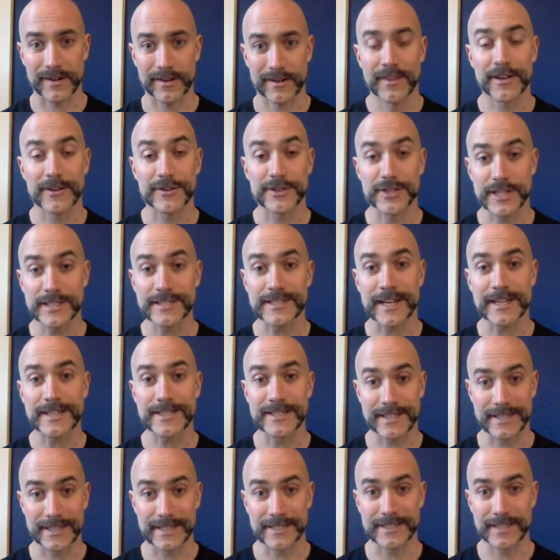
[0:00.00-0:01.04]
They're just
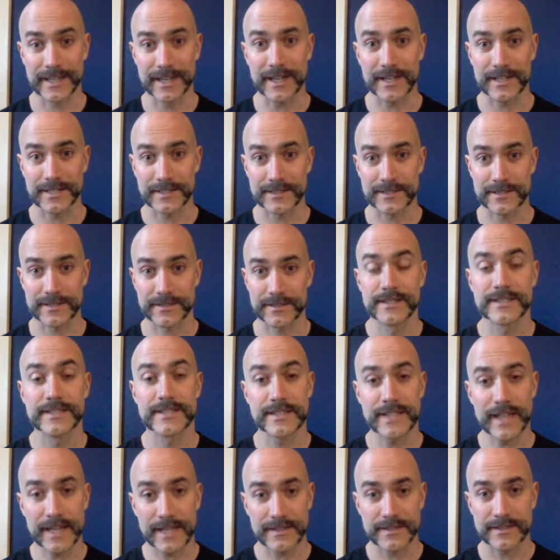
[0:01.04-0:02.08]
ideas in us,
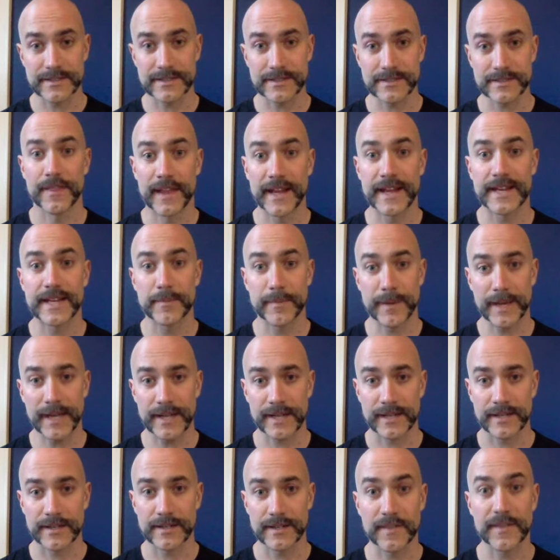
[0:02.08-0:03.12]
since they
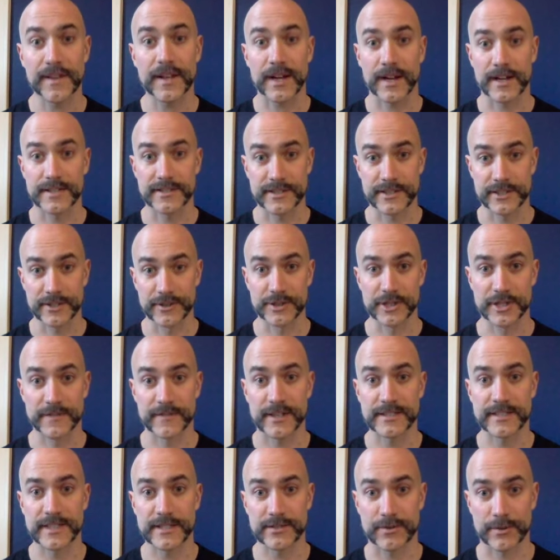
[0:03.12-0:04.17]
depend on the constitution of our
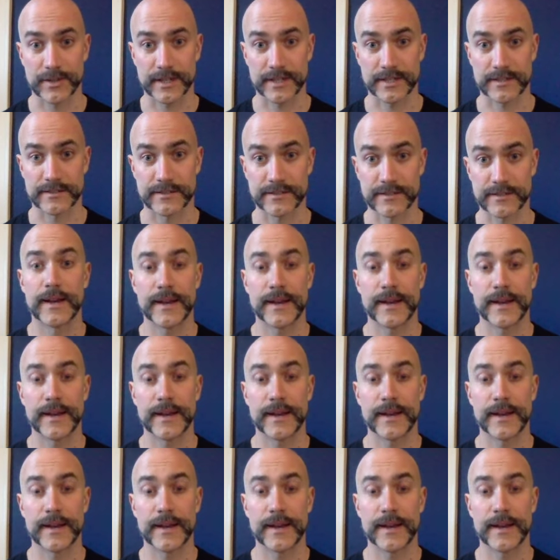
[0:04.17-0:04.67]
sense organs.